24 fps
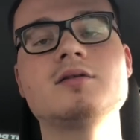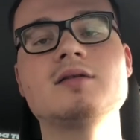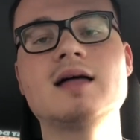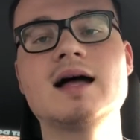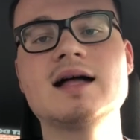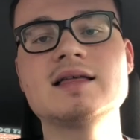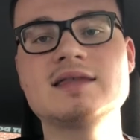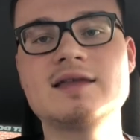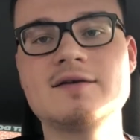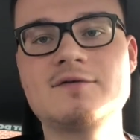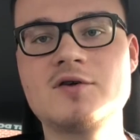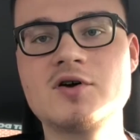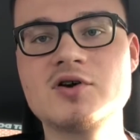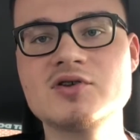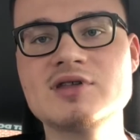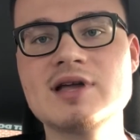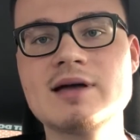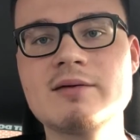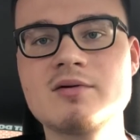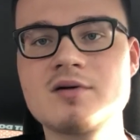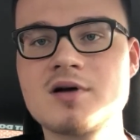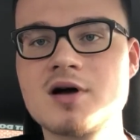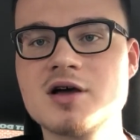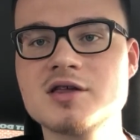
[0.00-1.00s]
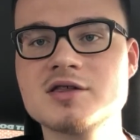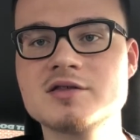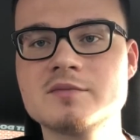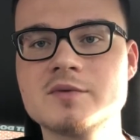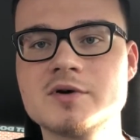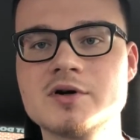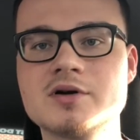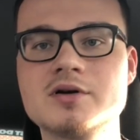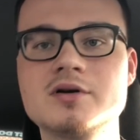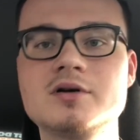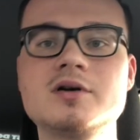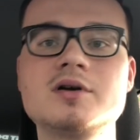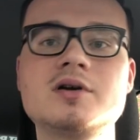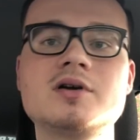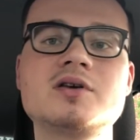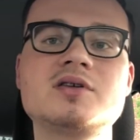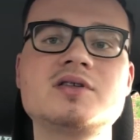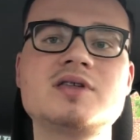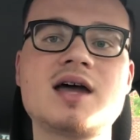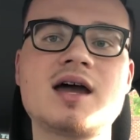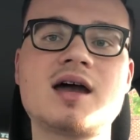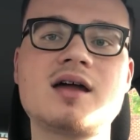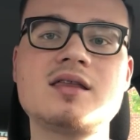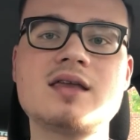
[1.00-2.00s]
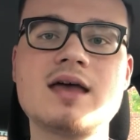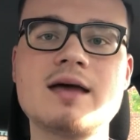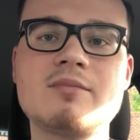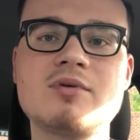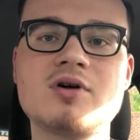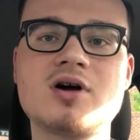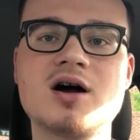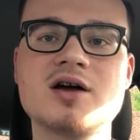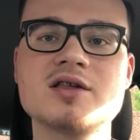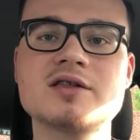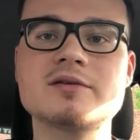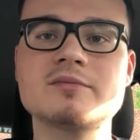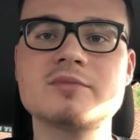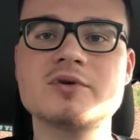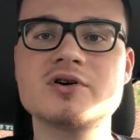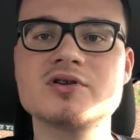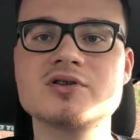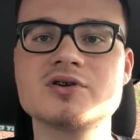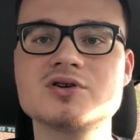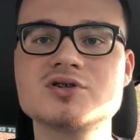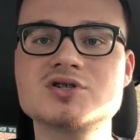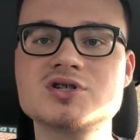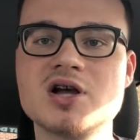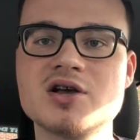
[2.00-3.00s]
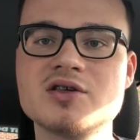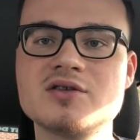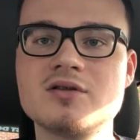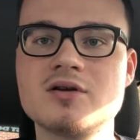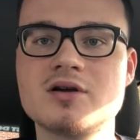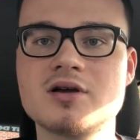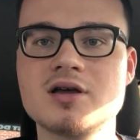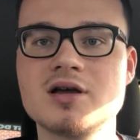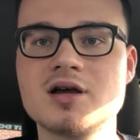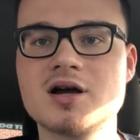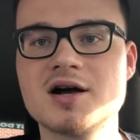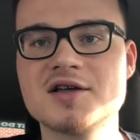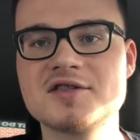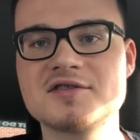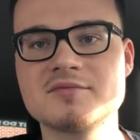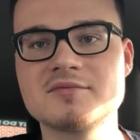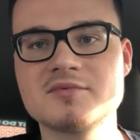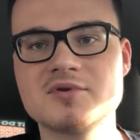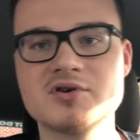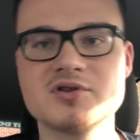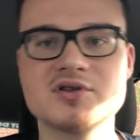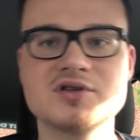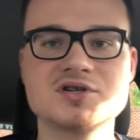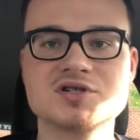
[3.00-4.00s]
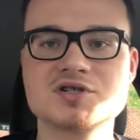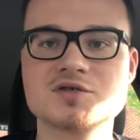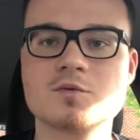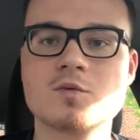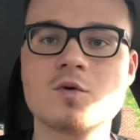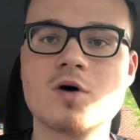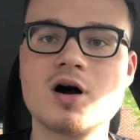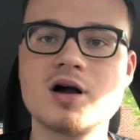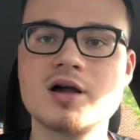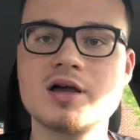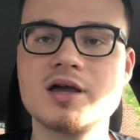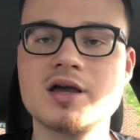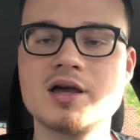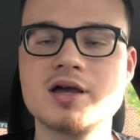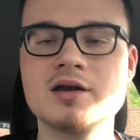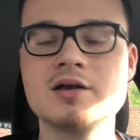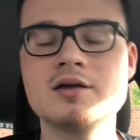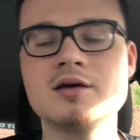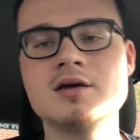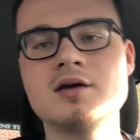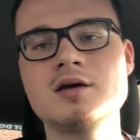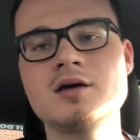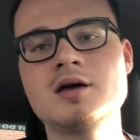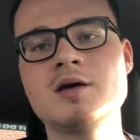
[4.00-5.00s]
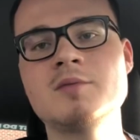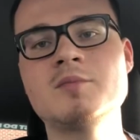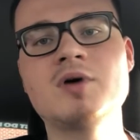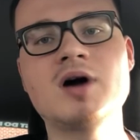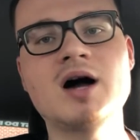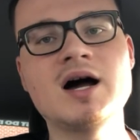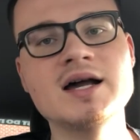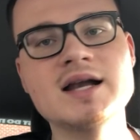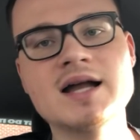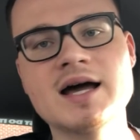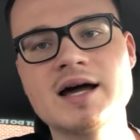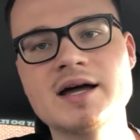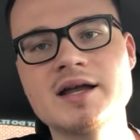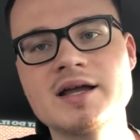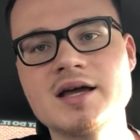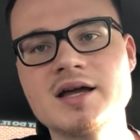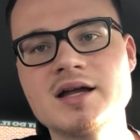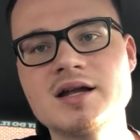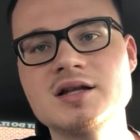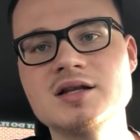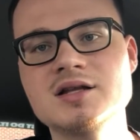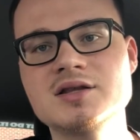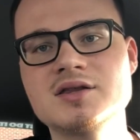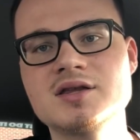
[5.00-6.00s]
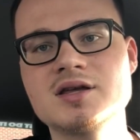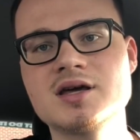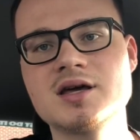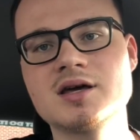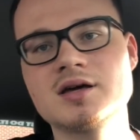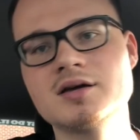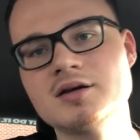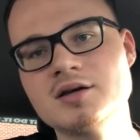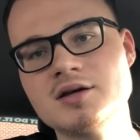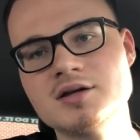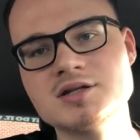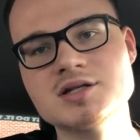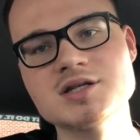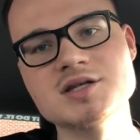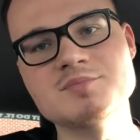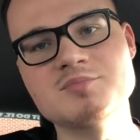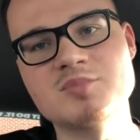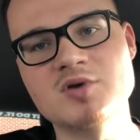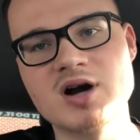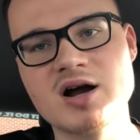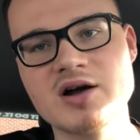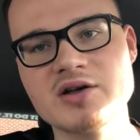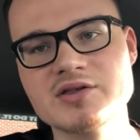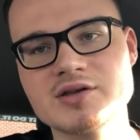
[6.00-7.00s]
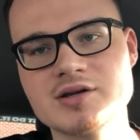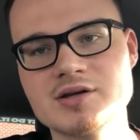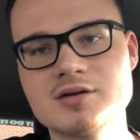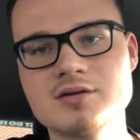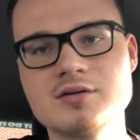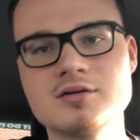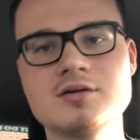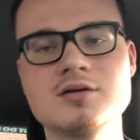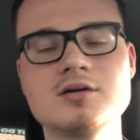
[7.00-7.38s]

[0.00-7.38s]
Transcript: That's the first type of customer. Second type of customer is your just looking customers. They just walk in, probably not gonna get anything, just browsing.